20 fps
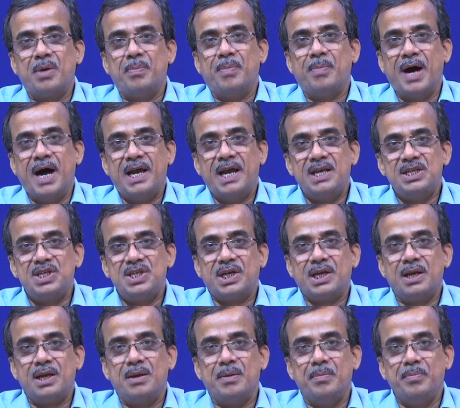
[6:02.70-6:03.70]
of
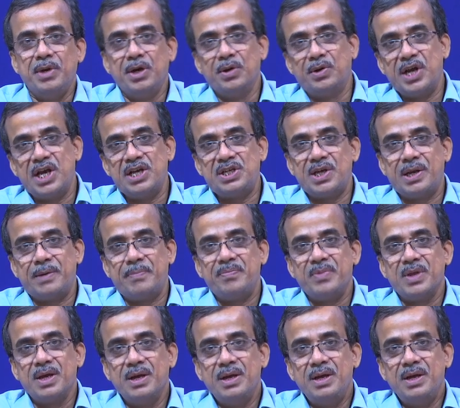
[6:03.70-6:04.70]
biological mutation
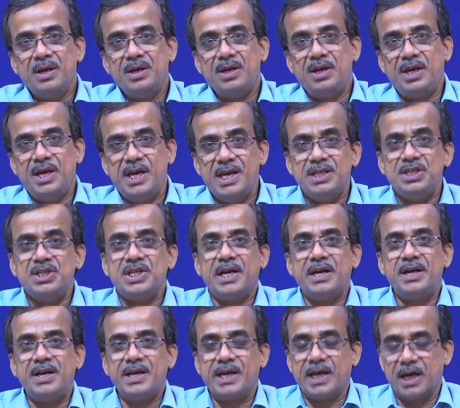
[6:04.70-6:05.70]
in
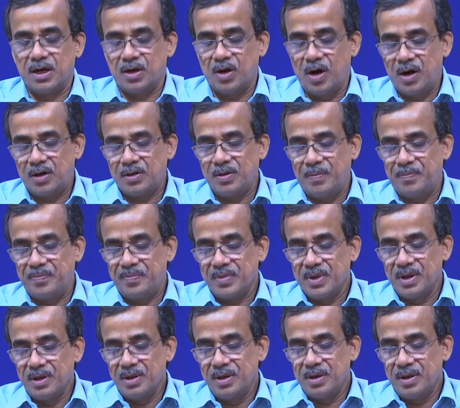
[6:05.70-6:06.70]
genetic algorithm
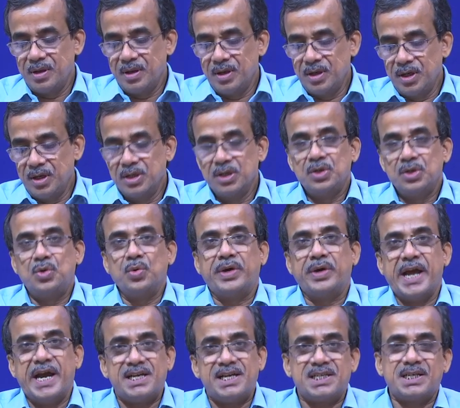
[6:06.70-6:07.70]
to
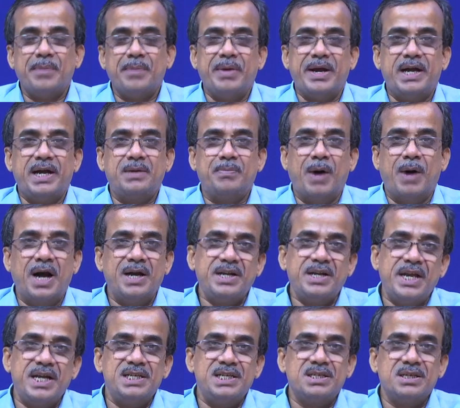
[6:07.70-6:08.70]
get some
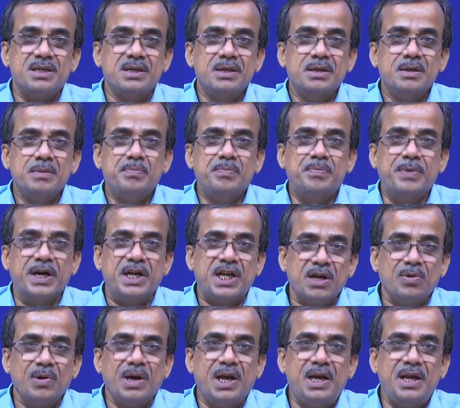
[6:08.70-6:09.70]
advantage,
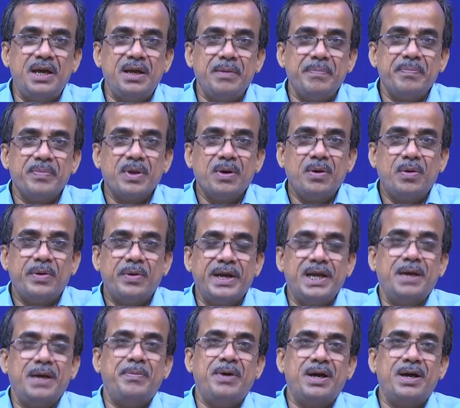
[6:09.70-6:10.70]
particularly
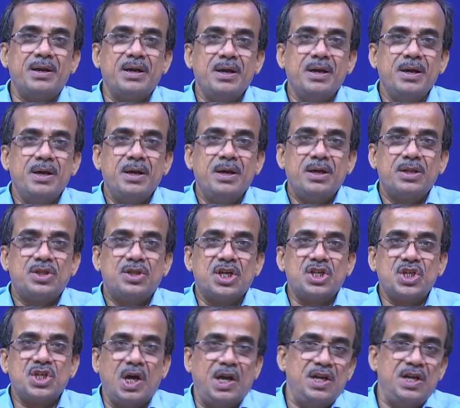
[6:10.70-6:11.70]
whenever the
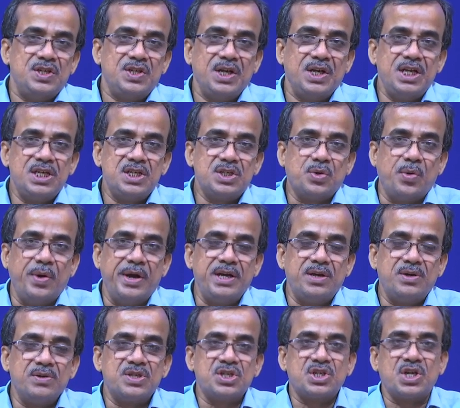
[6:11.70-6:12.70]
solution is
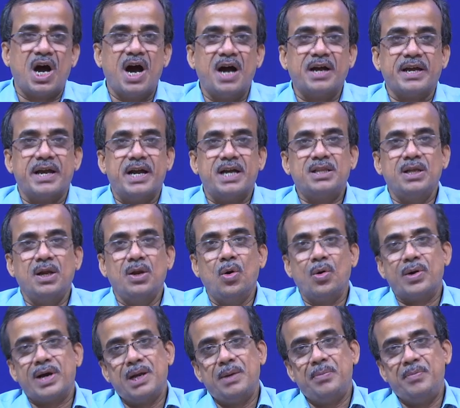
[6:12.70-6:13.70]
going to start at the
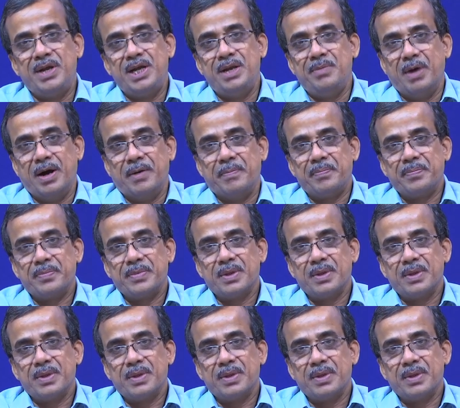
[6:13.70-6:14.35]
local minima.